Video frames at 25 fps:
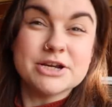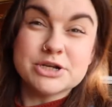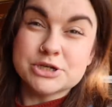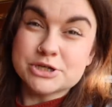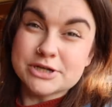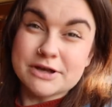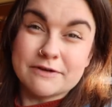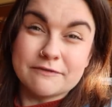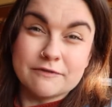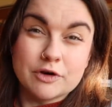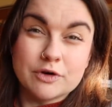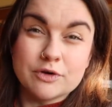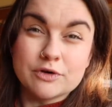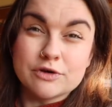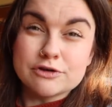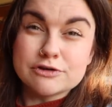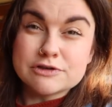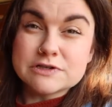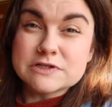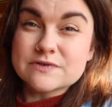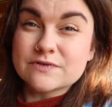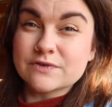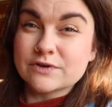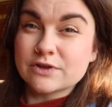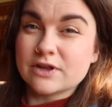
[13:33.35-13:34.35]
I just have no
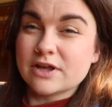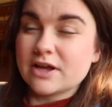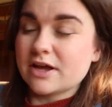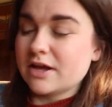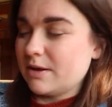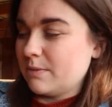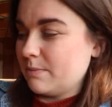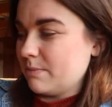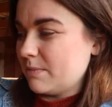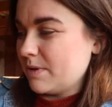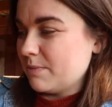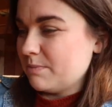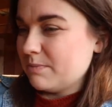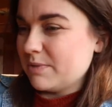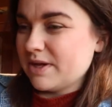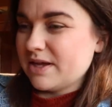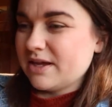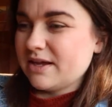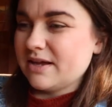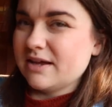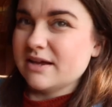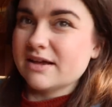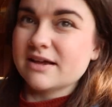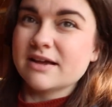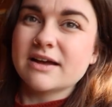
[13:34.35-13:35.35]
use for them
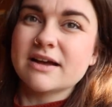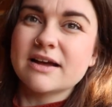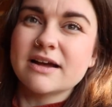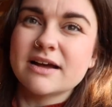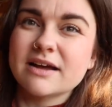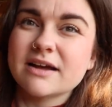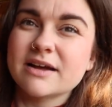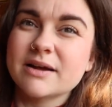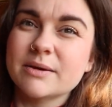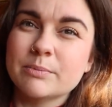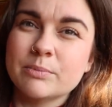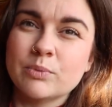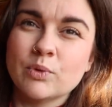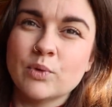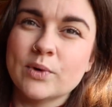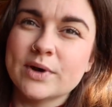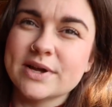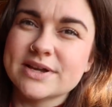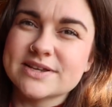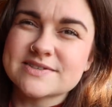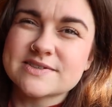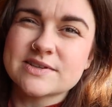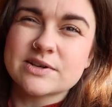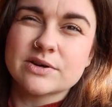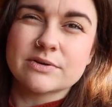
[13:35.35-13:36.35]
being
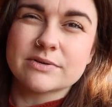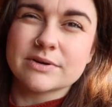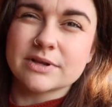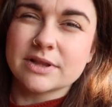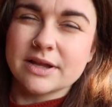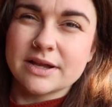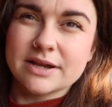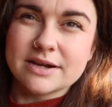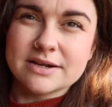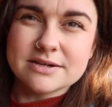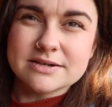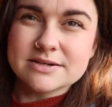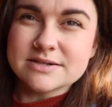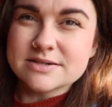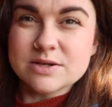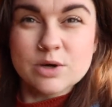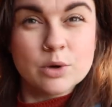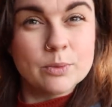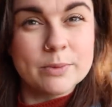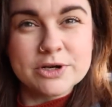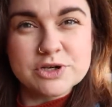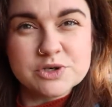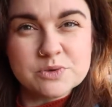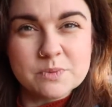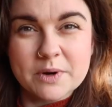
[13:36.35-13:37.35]
boys that are related to so
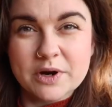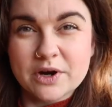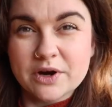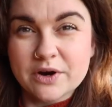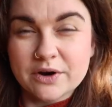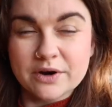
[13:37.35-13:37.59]
much of my